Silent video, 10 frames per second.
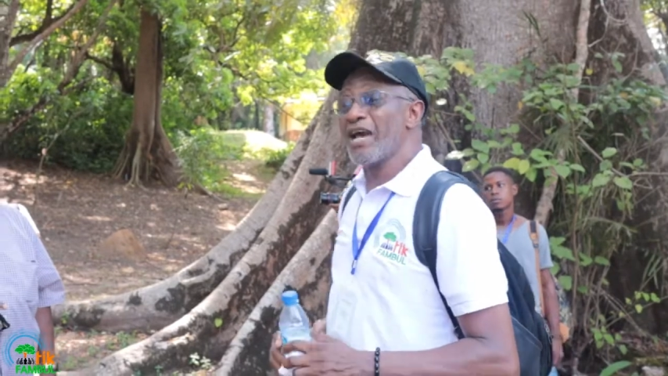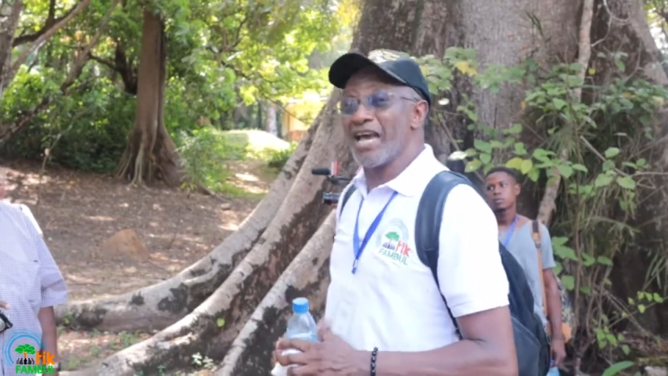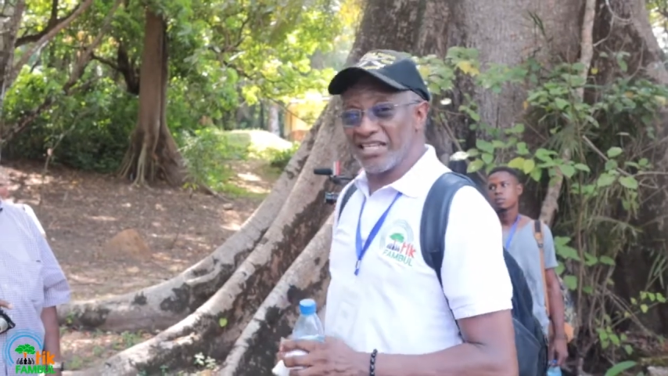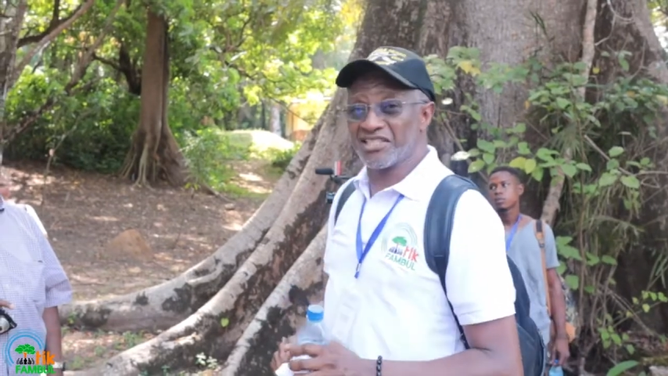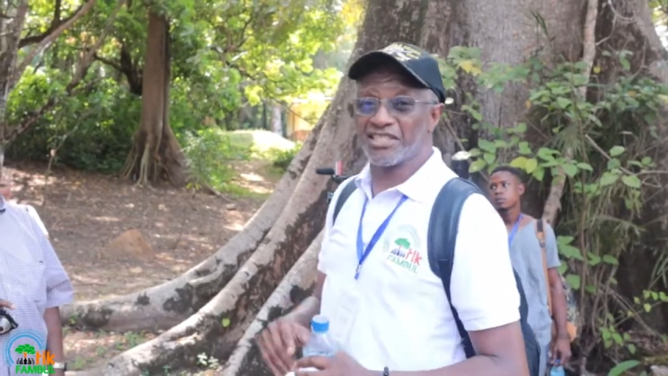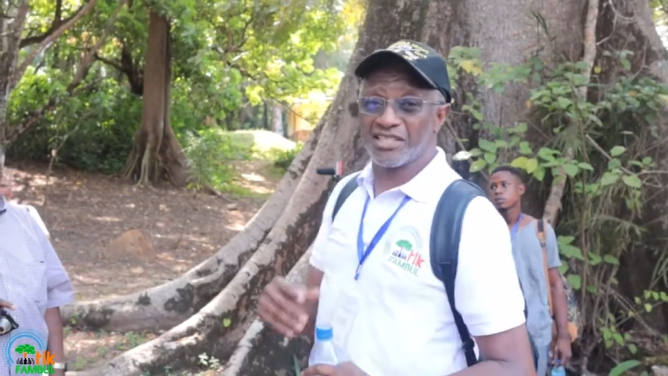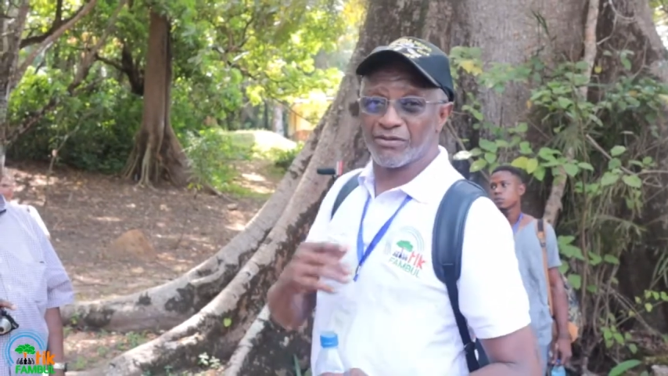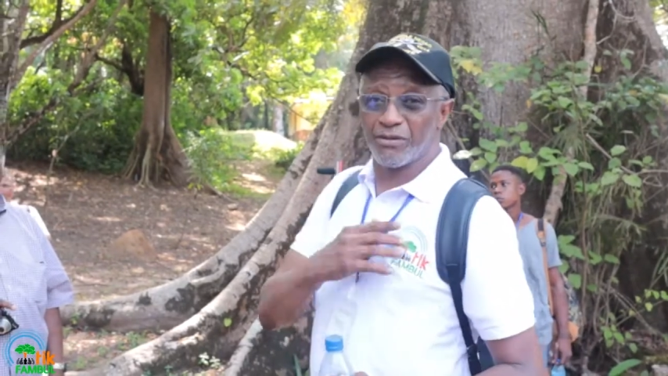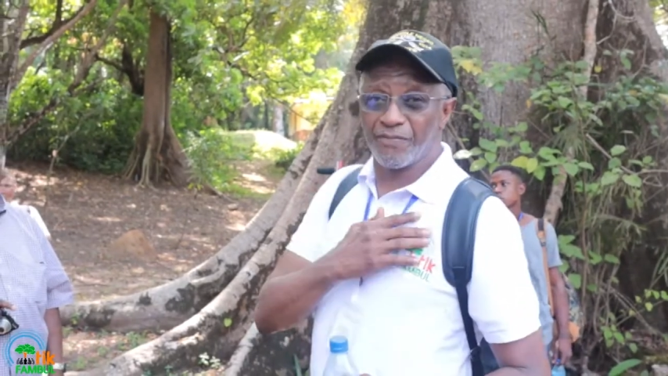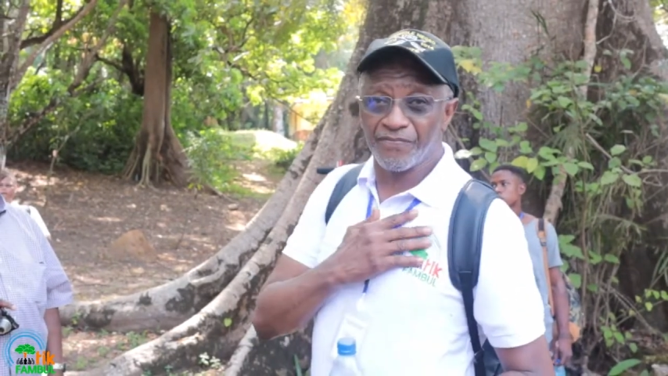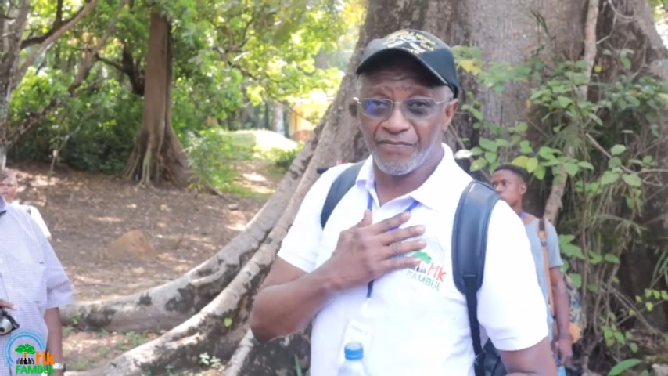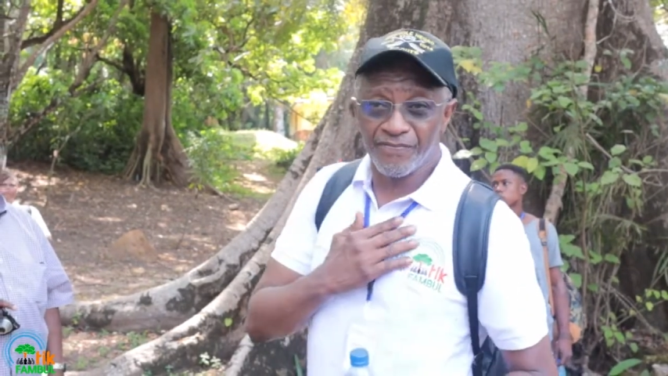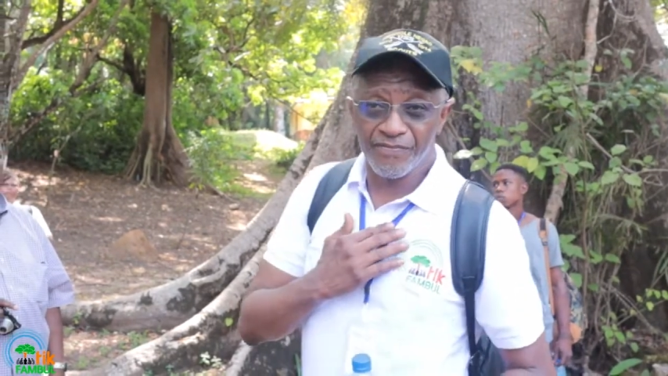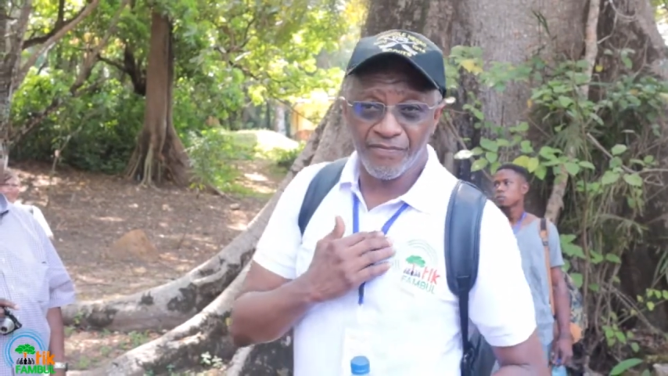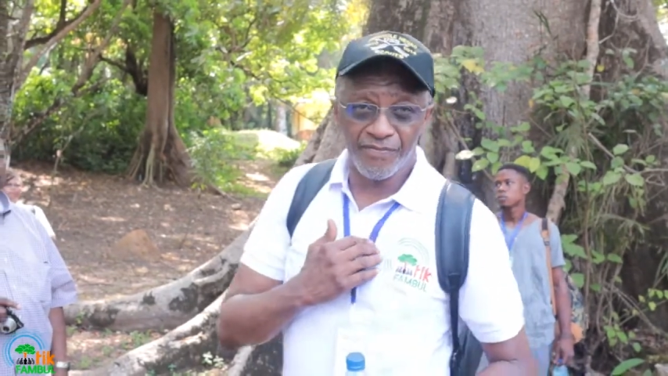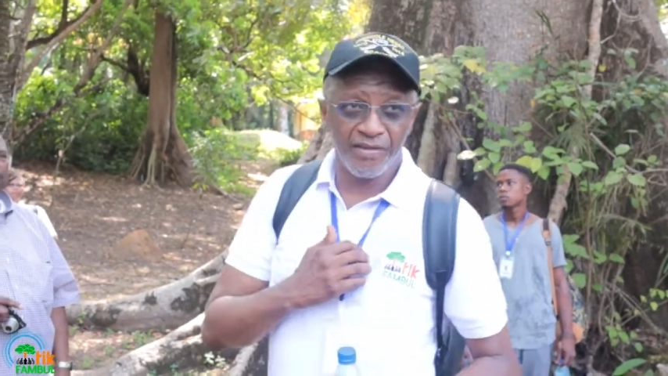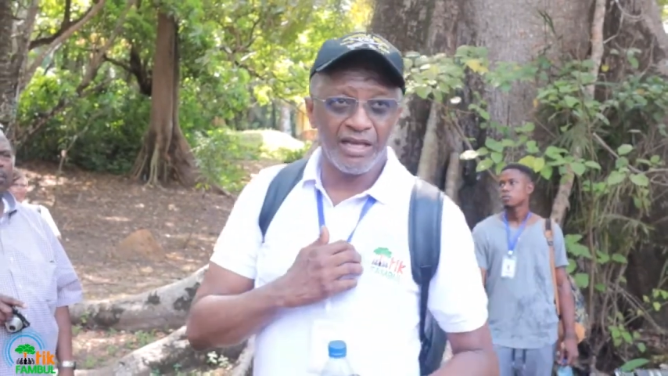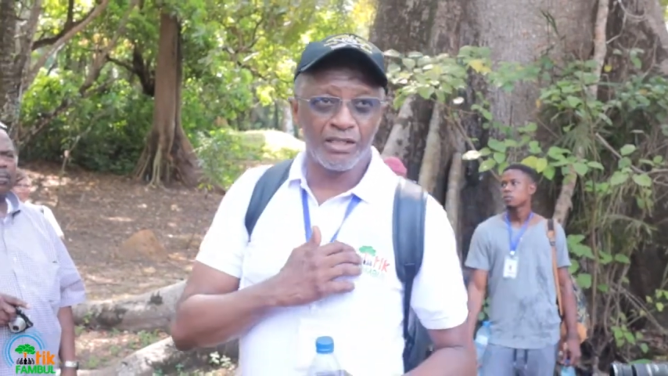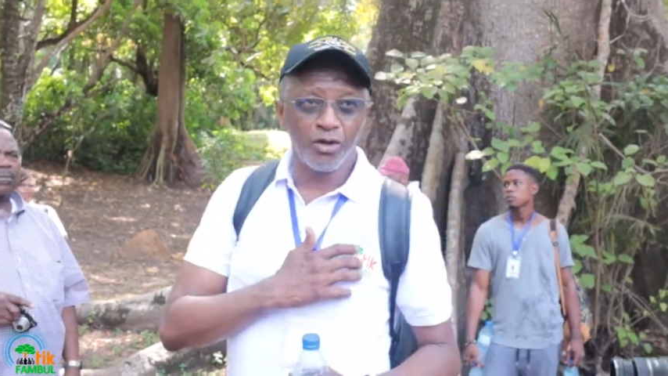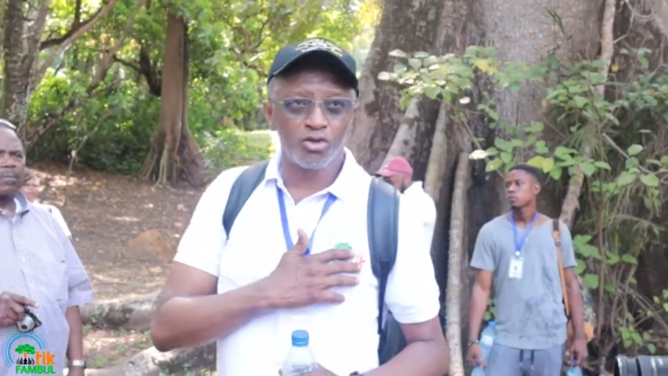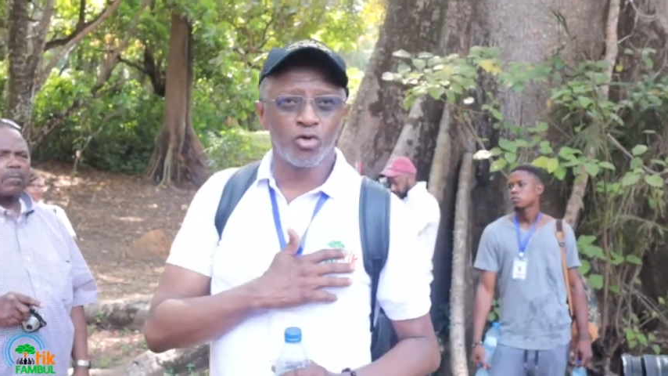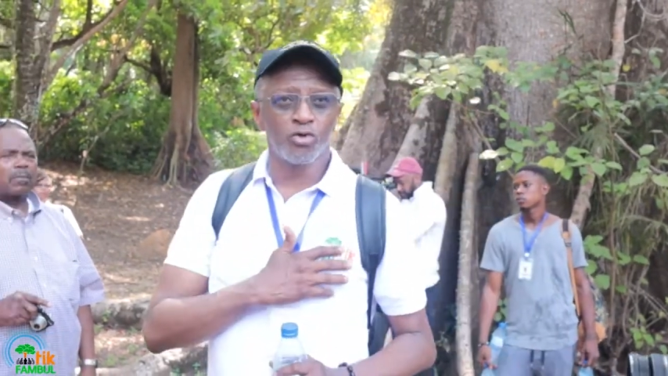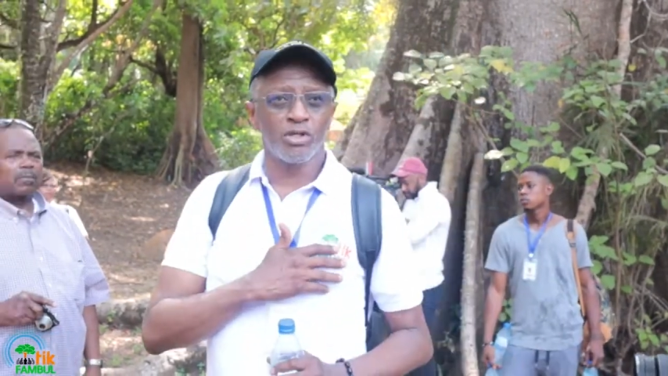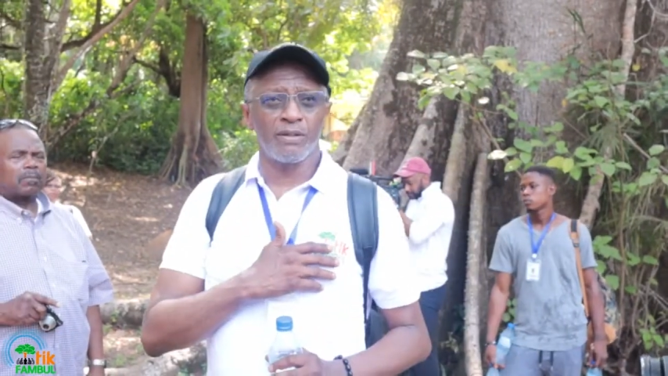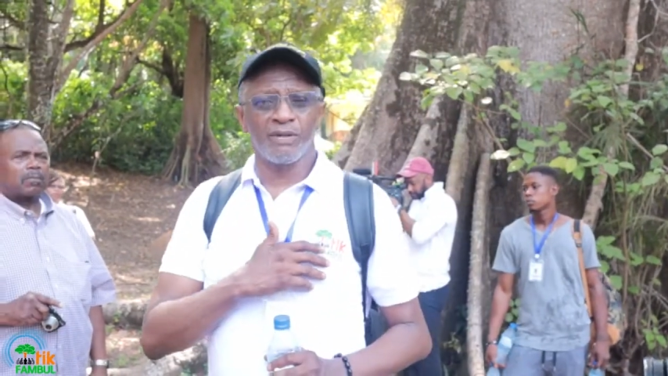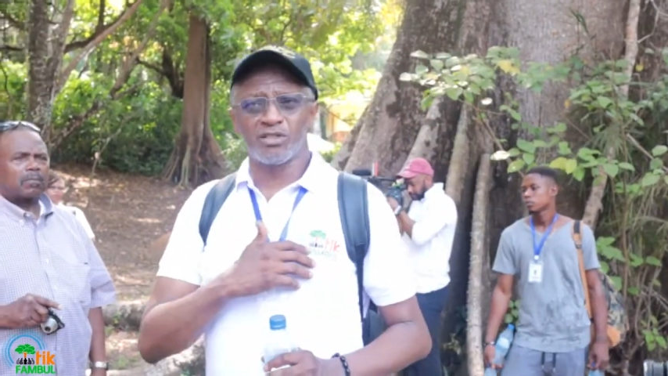but S, and also